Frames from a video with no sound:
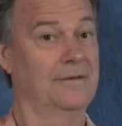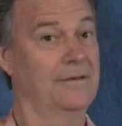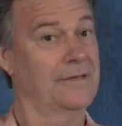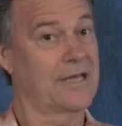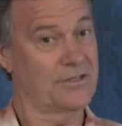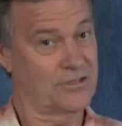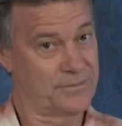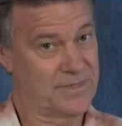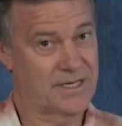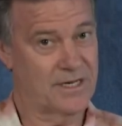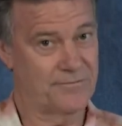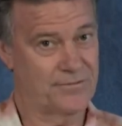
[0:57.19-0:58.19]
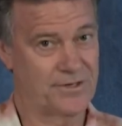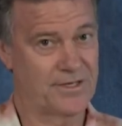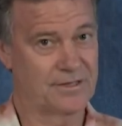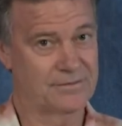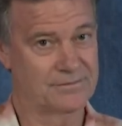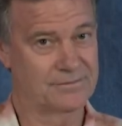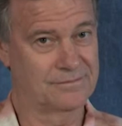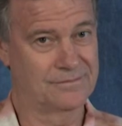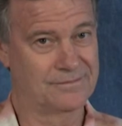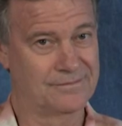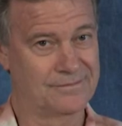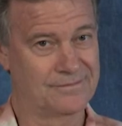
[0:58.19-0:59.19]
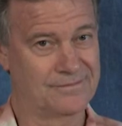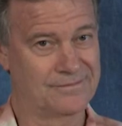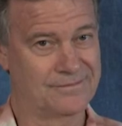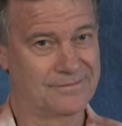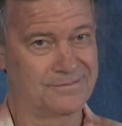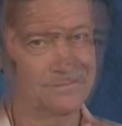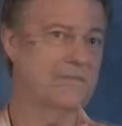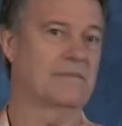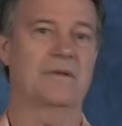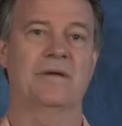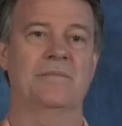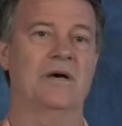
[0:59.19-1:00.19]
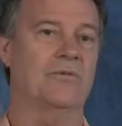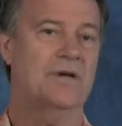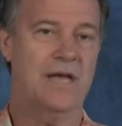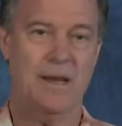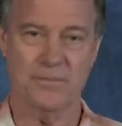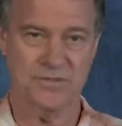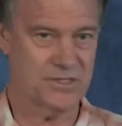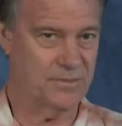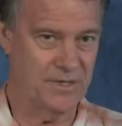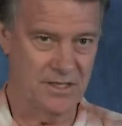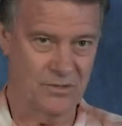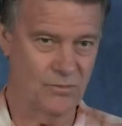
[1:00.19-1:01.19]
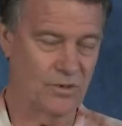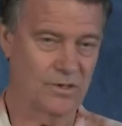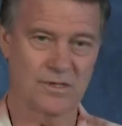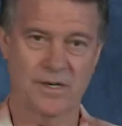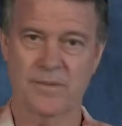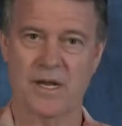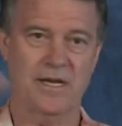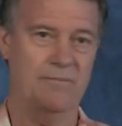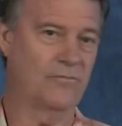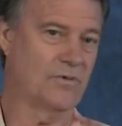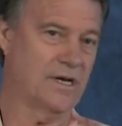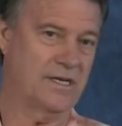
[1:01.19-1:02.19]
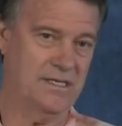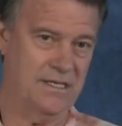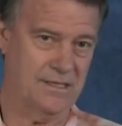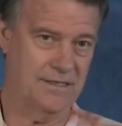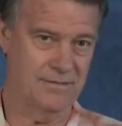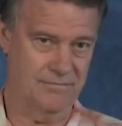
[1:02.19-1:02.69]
That should be comforting. I'm not what happens to me in the world. I'm not even what I did.